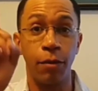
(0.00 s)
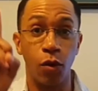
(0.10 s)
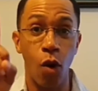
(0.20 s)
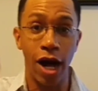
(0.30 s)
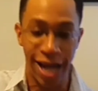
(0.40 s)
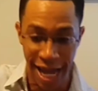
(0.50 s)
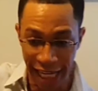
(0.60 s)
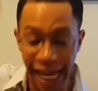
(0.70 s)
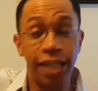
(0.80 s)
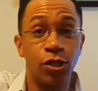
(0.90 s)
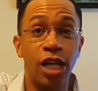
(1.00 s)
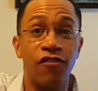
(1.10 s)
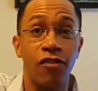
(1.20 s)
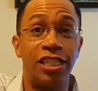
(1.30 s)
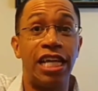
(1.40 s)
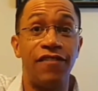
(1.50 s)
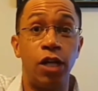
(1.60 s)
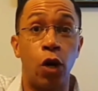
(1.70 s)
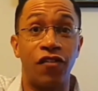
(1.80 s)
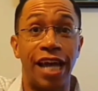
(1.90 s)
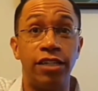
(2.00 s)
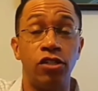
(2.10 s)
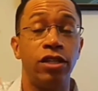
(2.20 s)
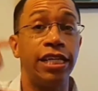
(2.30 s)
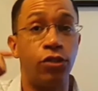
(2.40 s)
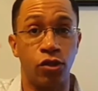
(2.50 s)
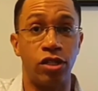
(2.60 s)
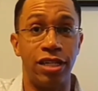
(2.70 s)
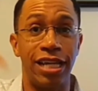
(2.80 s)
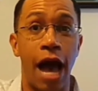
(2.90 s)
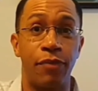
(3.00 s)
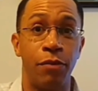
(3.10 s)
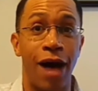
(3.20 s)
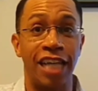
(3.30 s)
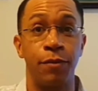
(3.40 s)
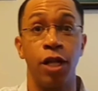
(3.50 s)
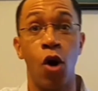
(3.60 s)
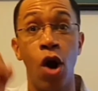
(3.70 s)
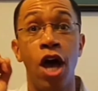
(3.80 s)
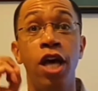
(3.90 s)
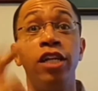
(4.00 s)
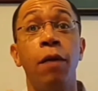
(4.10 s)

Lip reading: Number one, get yourself on the JV notification list. You'll see the opt-in box below.